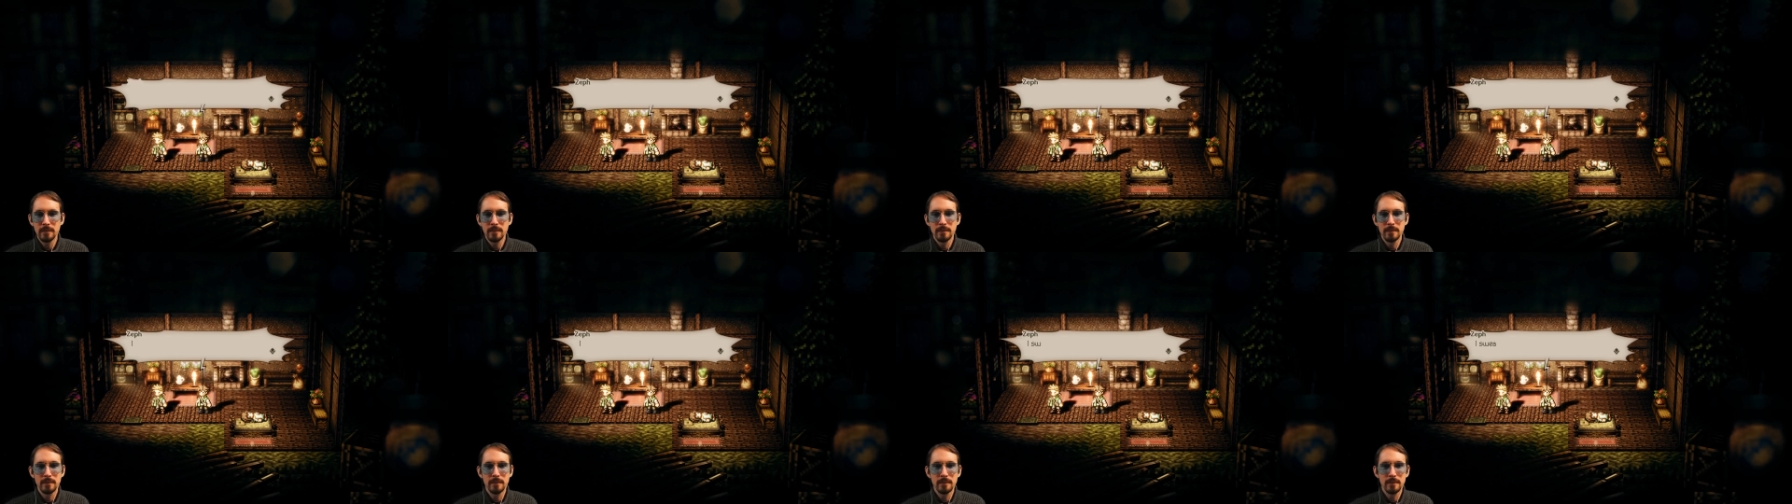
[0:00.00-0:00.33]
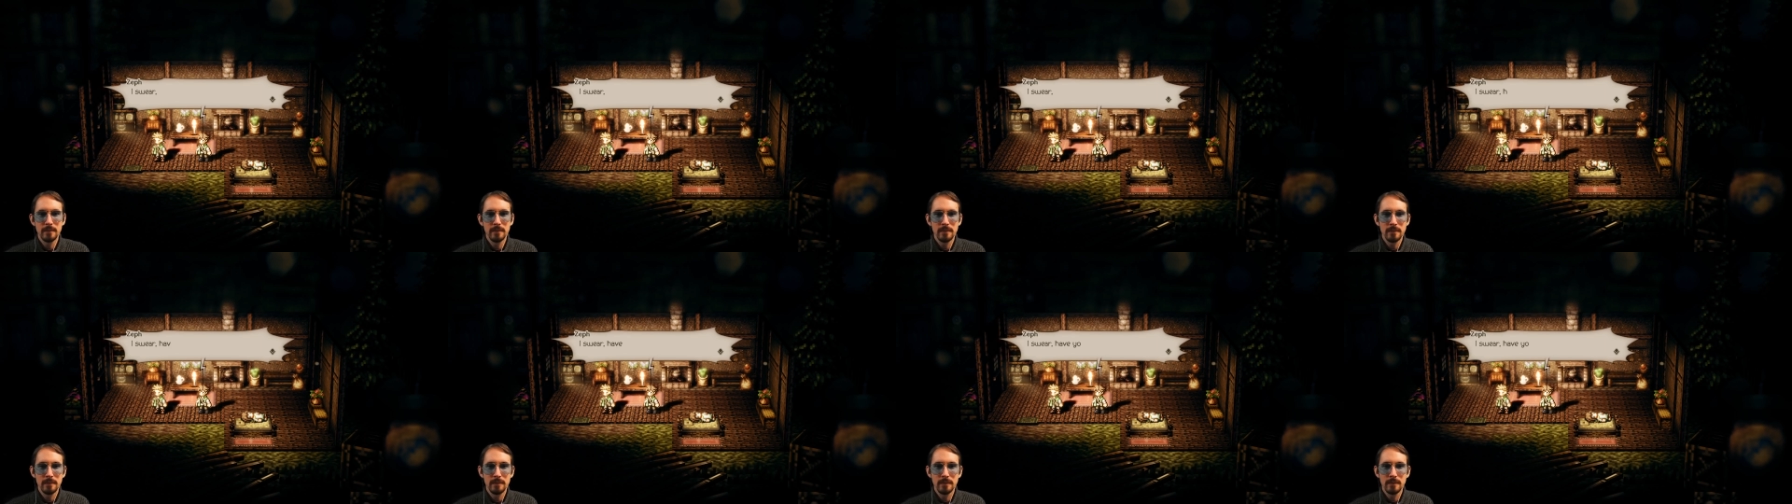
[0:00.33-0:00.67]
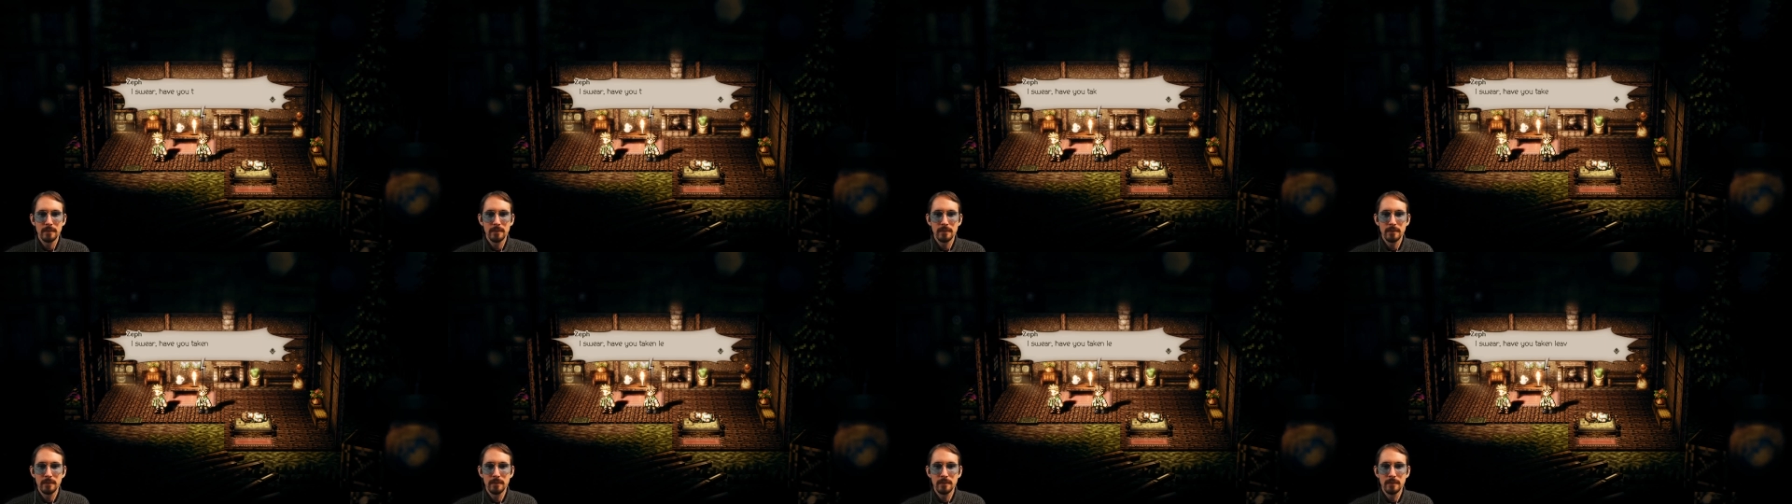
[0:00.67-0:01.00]
Just a
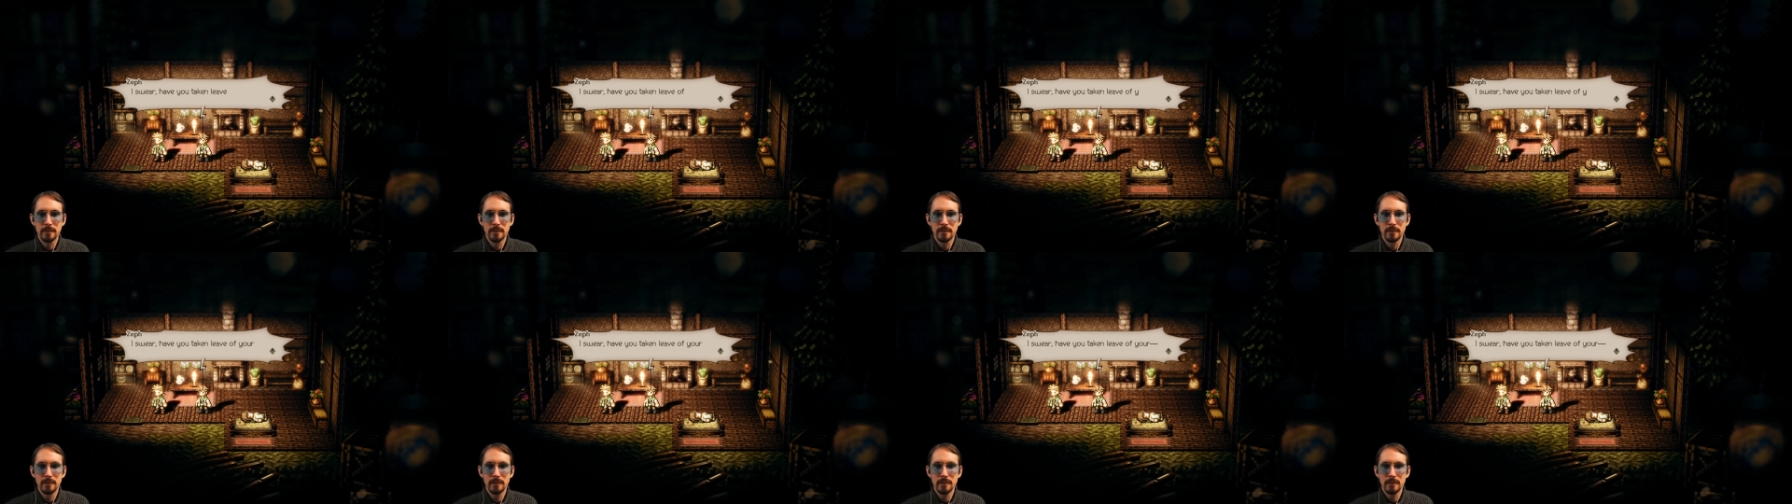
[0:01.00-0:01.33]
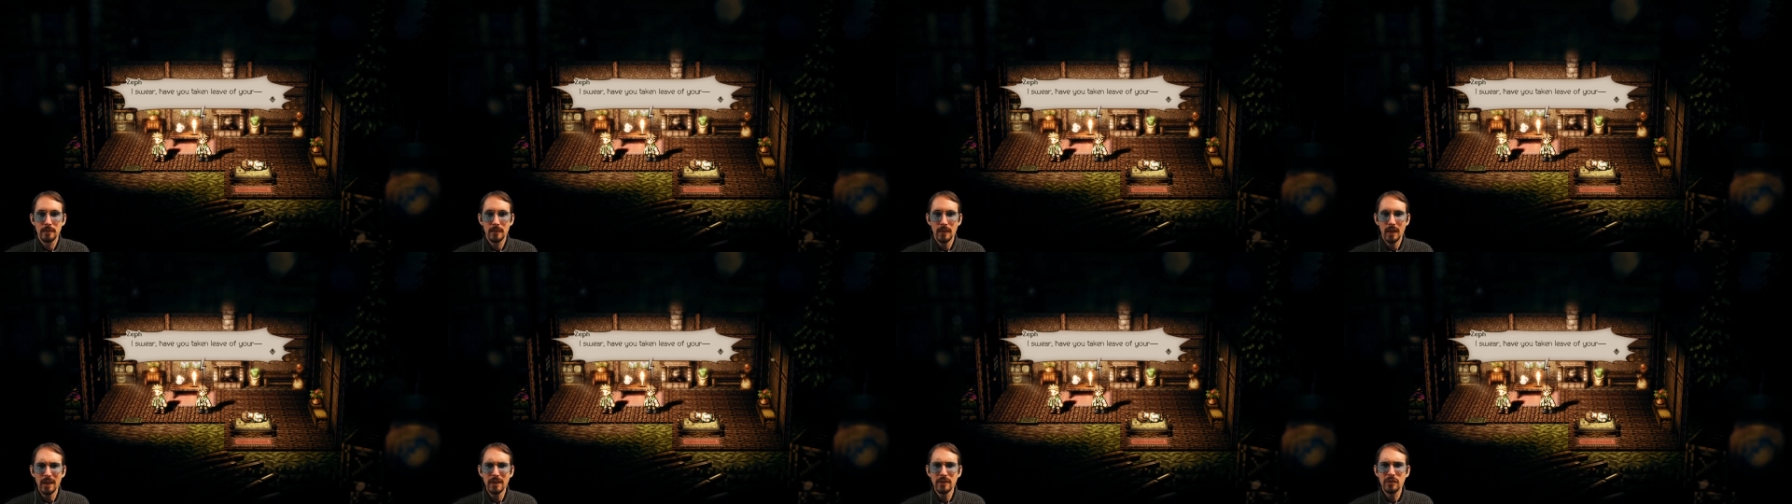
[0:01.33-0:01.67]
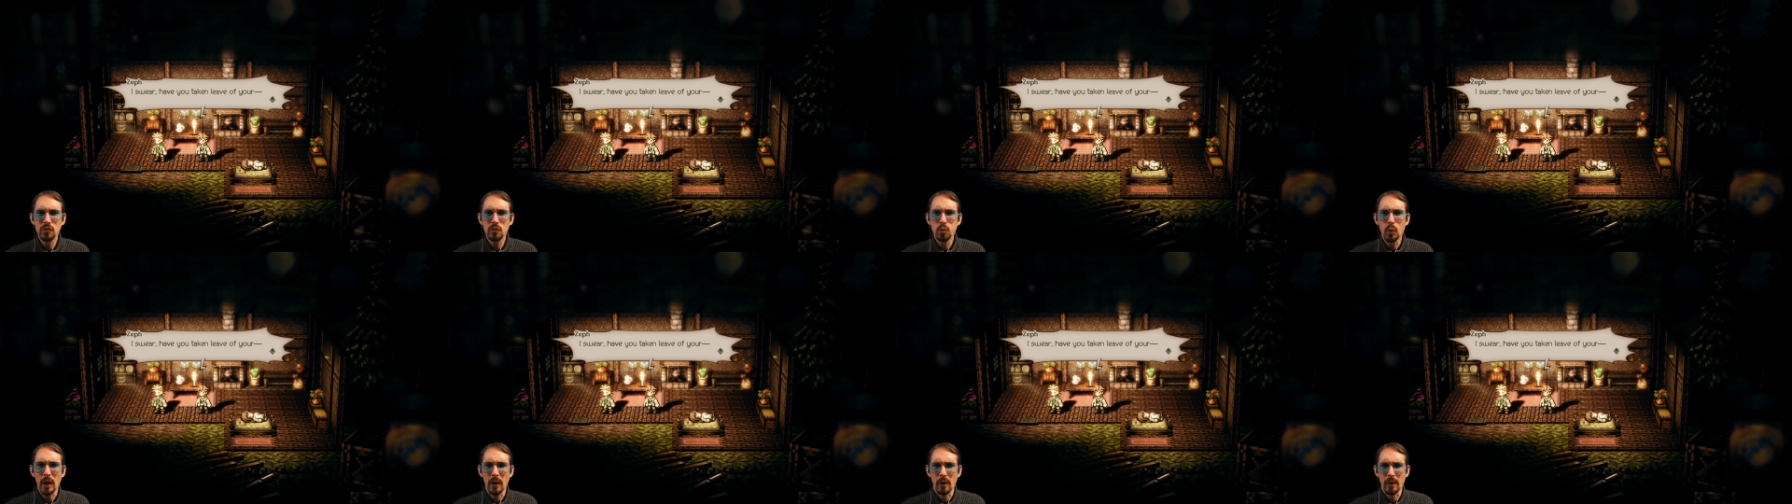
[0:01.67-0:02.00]
minute. I
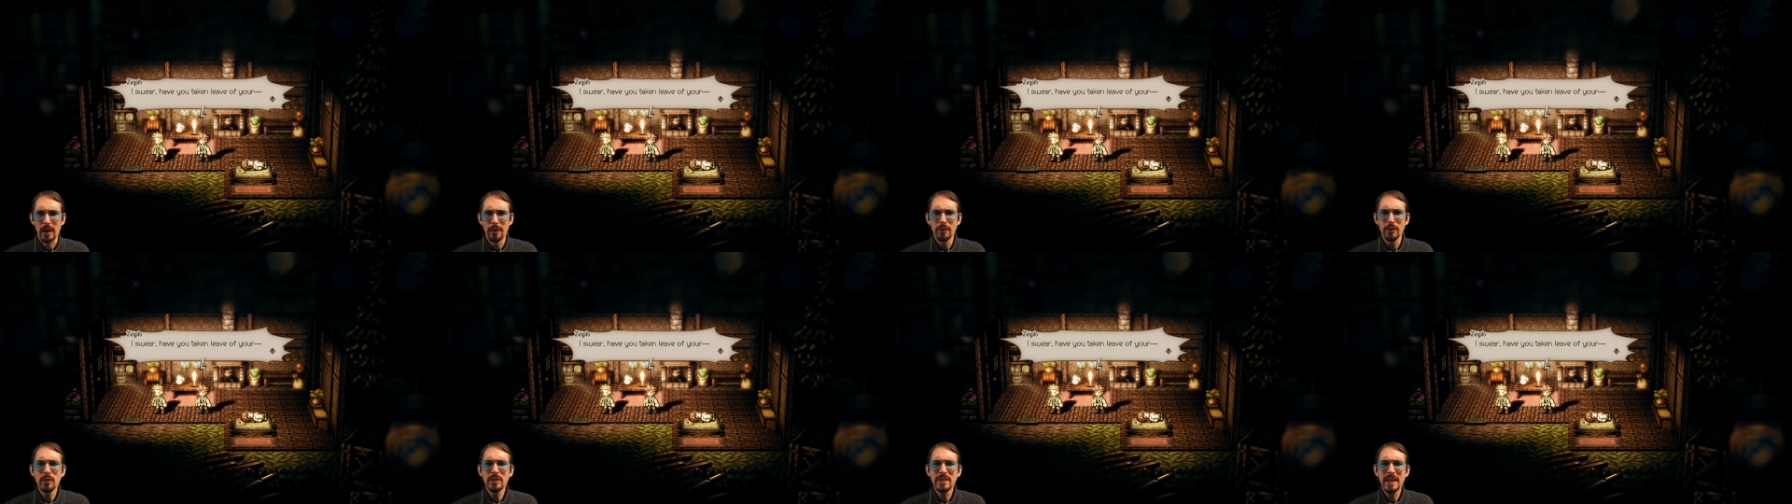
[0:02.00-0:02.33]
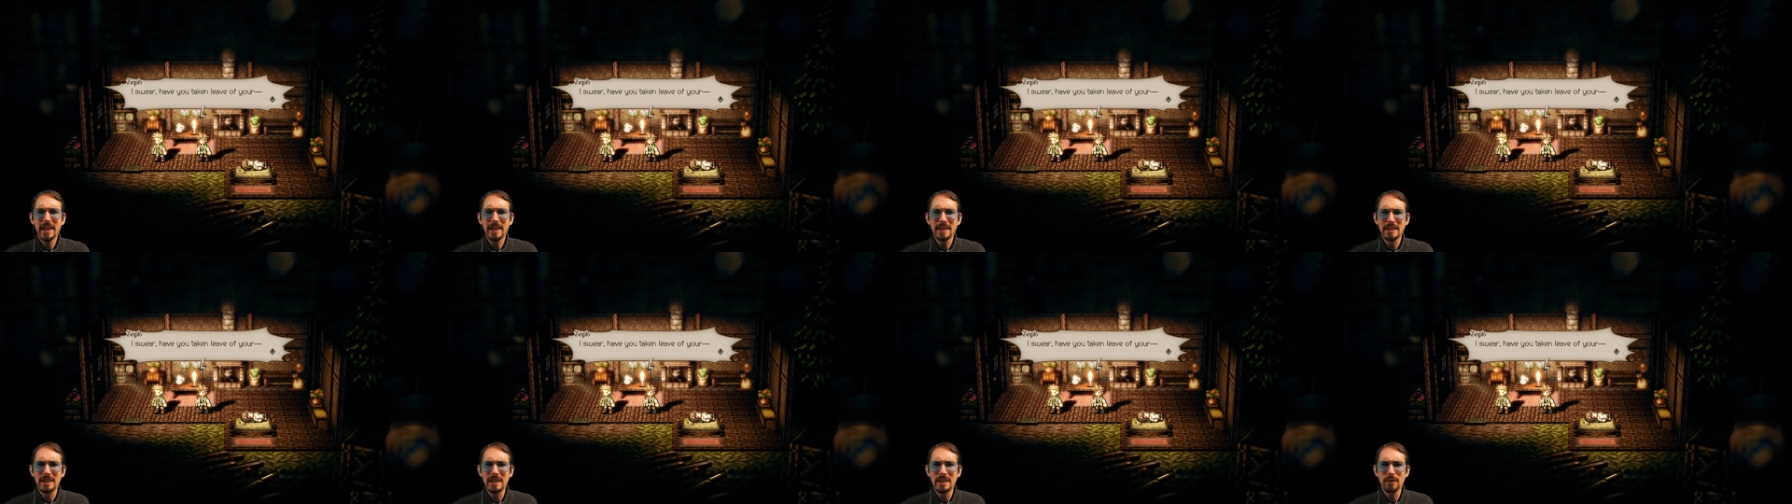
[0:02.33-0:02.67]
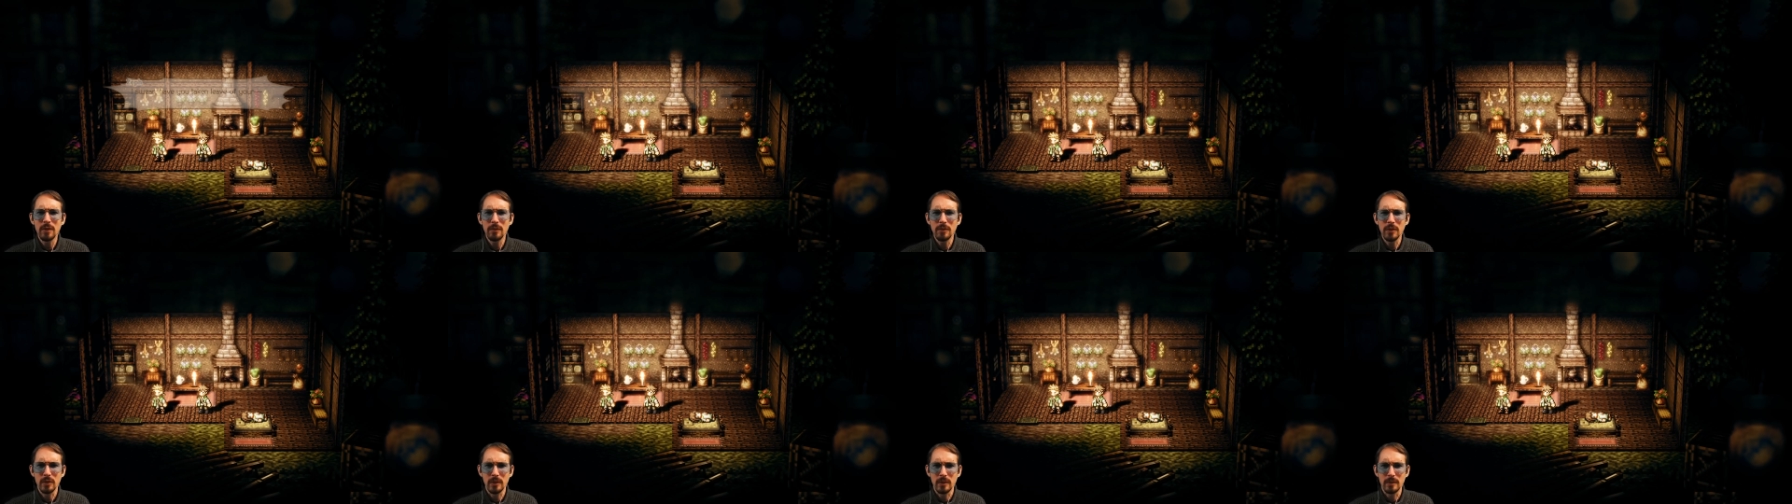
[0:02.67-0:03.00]
swear, have you taken
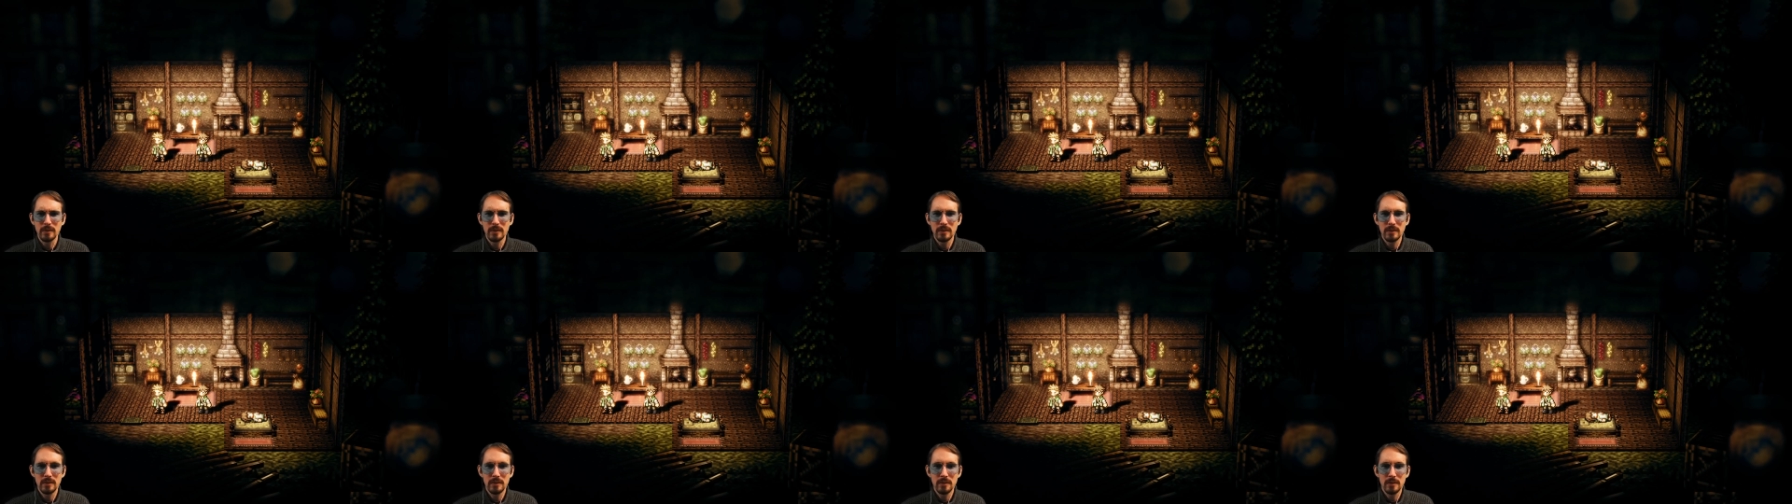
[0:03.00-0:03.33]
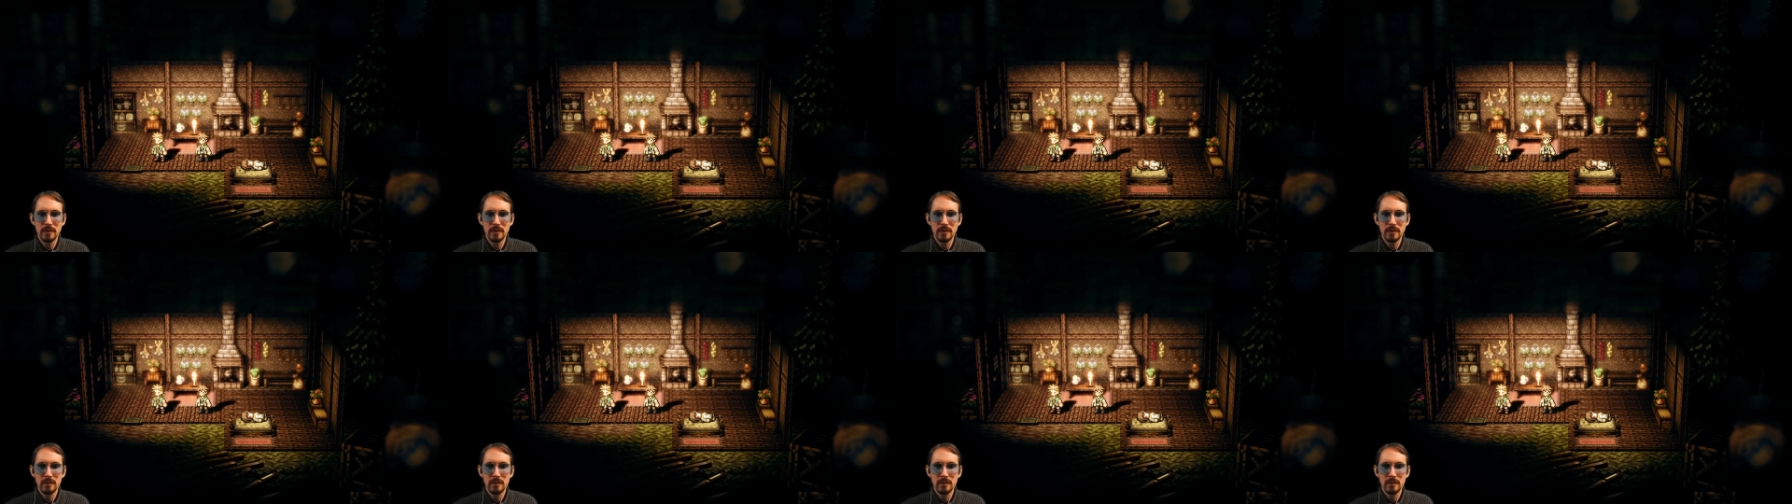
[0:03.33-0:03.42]
leave of your...